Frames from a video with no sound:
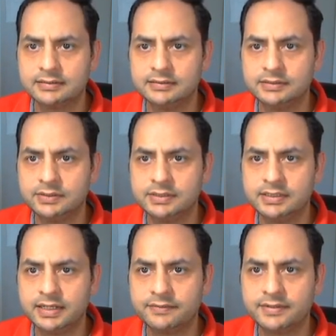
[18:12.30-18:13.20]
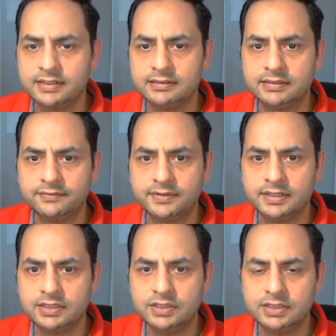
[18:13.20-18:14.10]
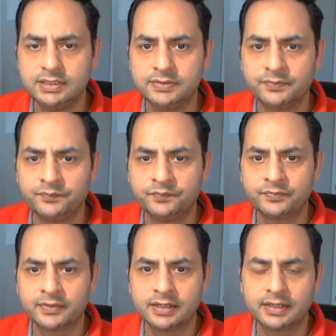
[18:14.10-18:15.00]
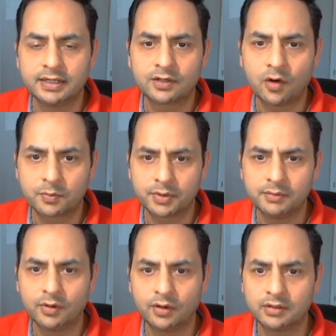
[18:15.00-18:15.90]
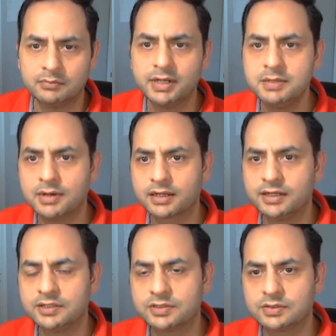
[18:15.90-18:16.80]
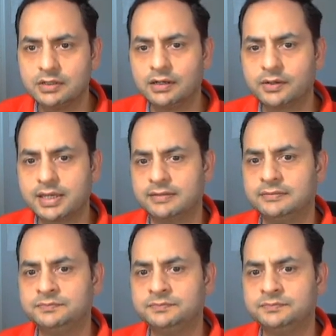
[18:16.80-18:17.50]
You see Nifty G, and corporate bond. Money market is okay.